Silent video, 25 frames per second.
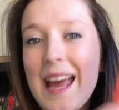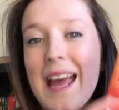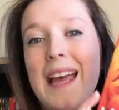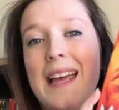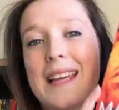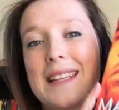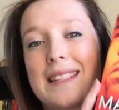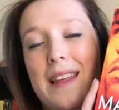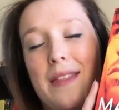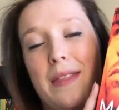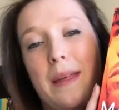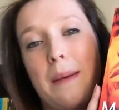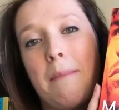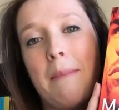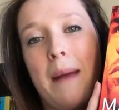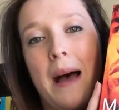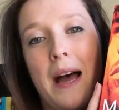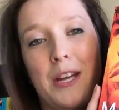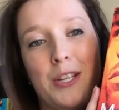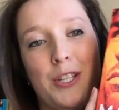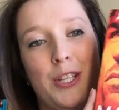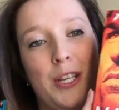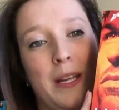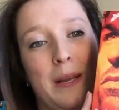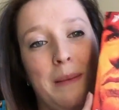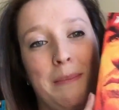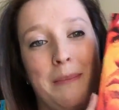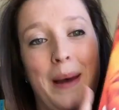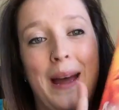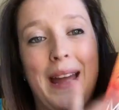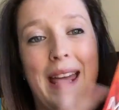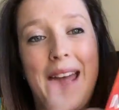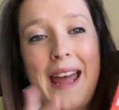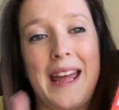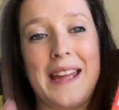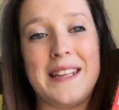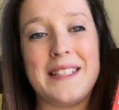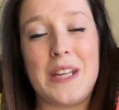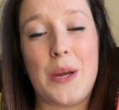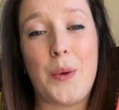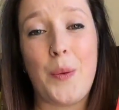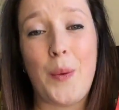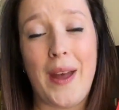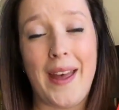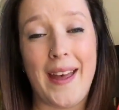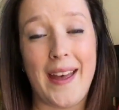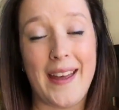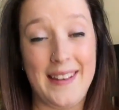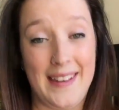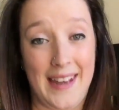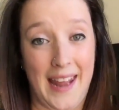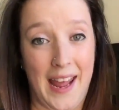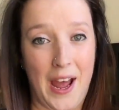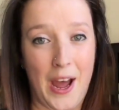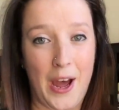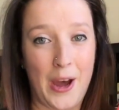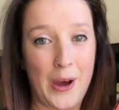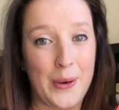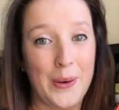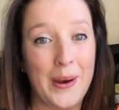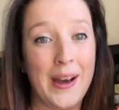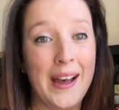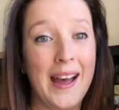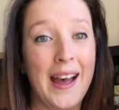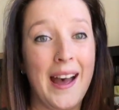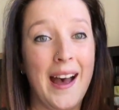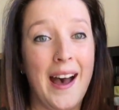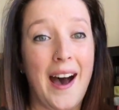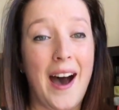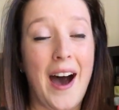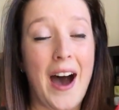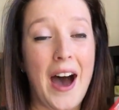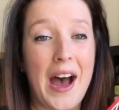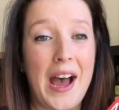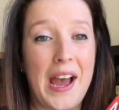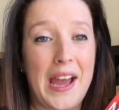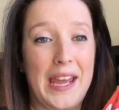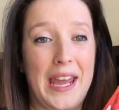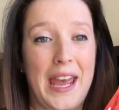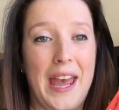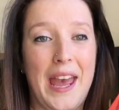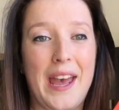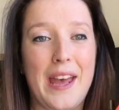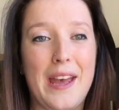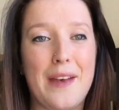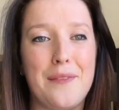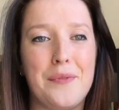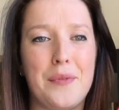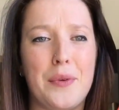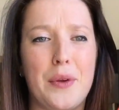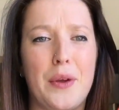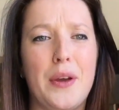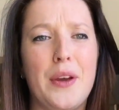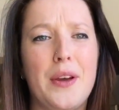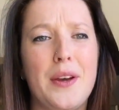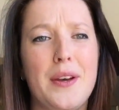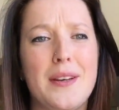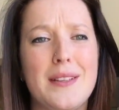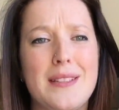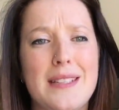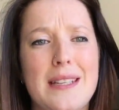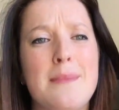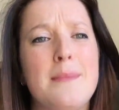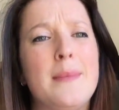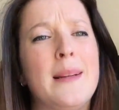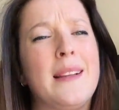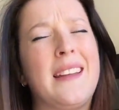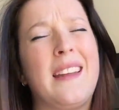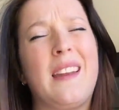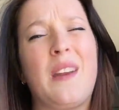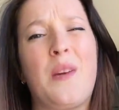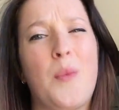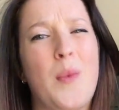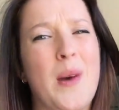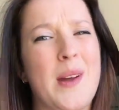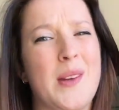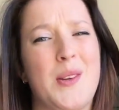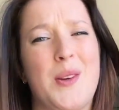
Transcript: is The Martian by Andy Weir. Now, I have heard a million and one